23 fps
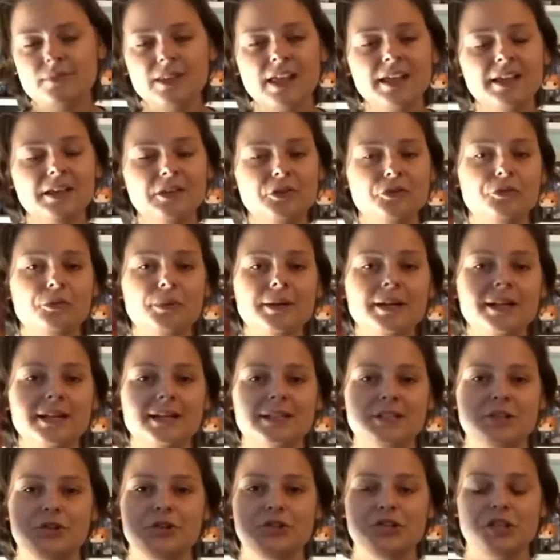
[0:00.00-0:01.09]
it's really
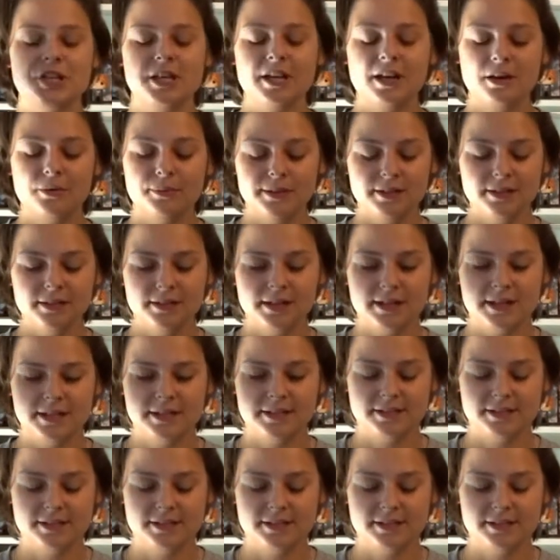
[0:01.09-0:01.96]
interesting. I really like the